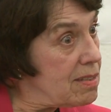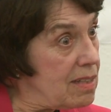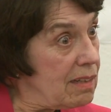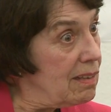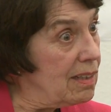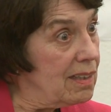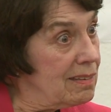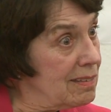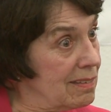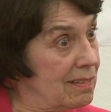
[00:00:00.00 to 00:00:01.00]
sickening
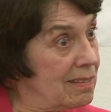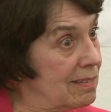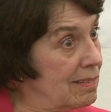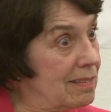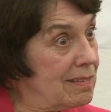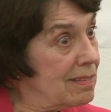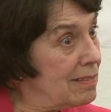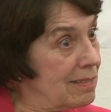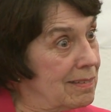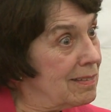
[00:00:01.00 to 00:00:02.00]

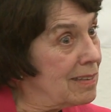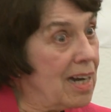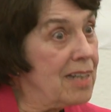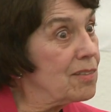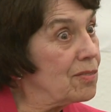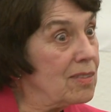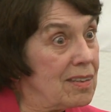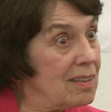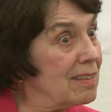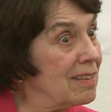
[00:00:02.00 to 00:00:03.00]
kind of
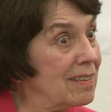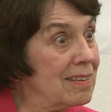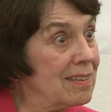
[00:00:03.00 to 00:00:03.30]
look.